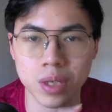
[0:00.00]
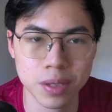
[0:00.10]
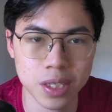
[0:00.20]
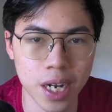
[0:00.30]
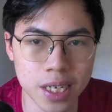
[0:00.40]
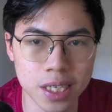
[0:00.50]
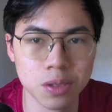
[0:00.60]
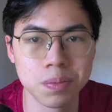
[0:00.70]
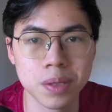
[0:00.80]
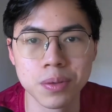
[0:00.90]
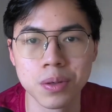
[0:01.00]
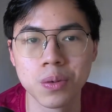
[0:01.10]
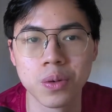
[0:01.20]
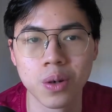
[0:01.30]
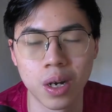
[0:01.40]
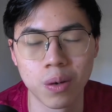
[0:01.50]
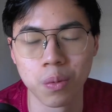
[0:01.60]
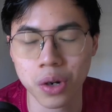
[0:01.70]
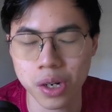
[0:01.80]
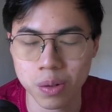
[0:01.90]
maybe targeting to people
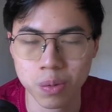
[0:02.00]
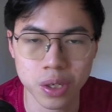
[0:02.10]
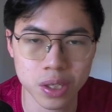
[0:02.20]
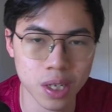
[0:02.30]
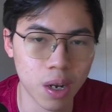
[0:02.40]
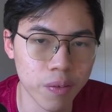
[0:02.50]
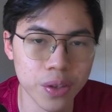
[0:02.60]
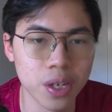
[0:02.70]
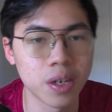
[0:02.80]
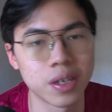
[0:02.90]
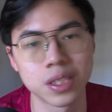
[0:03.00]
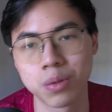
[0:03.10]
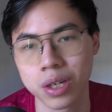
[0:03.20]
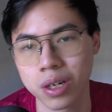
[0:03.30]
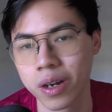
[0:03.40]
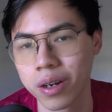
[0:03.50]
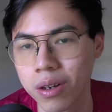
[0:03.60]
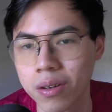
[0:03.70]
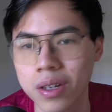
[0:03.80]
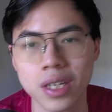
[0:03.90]
who works out often or doesn't work out at
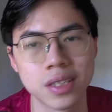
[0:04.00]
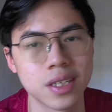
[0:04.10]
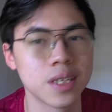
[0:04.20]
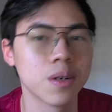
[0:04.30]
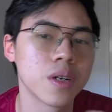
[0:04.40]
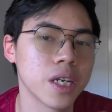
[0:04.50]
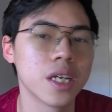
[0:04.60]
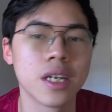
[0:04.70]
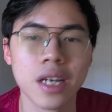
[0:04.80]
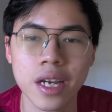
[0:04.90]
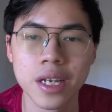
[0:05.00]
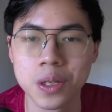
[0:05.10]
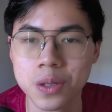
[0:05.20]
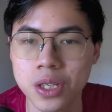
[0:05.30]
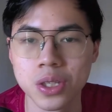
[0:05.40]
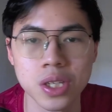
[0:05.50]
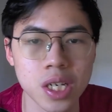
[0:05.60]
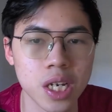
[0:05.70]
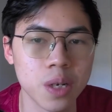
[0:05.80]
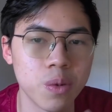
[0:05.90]
all. Say, okay, hey,
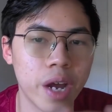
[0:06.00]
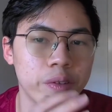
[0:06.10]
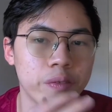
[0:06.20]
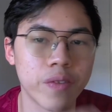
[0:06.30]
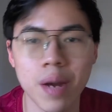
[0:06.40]
we have the